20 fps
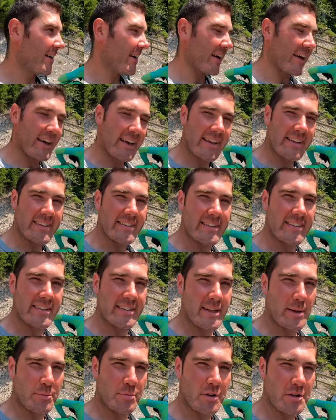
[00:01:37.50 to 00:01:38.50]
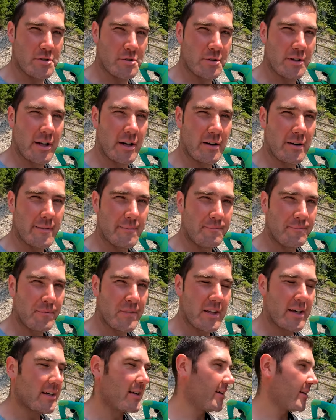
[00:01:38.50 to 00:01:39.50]
and the temperature there.
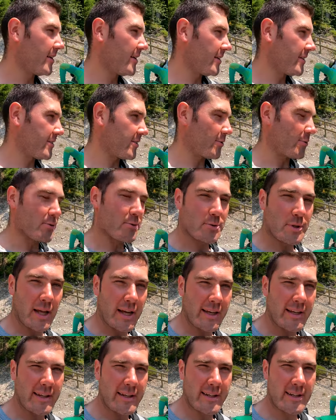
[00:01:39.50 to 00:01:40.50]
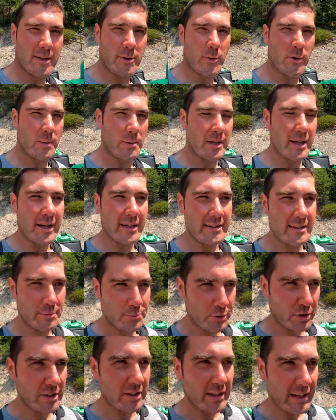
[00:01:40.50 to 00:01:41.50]
So today we began
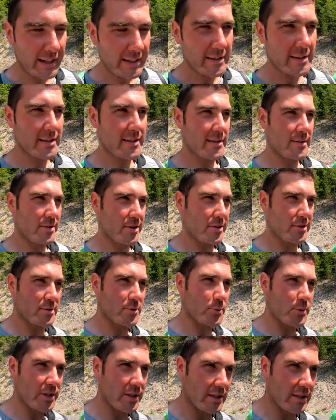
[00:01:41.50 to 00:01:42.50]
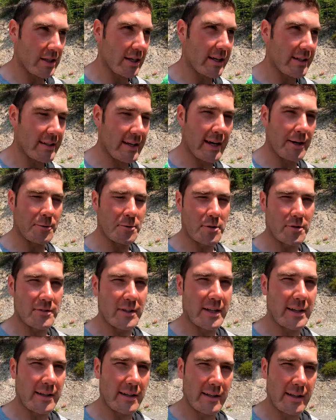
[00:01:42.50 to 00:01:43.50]
pretty late because we get out
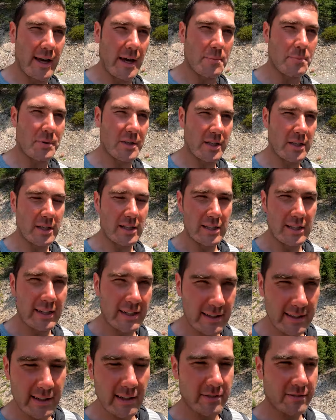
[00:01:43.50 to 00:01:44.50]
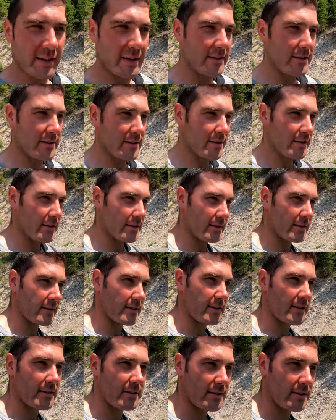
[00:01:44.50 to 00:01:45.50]
of the camping in Grindenwald
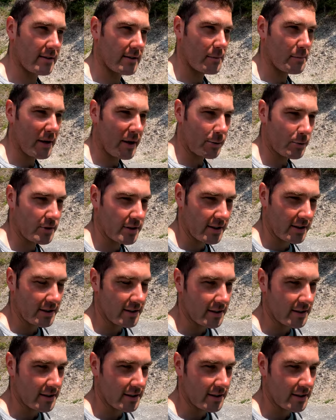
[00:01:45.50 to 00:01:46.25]
and about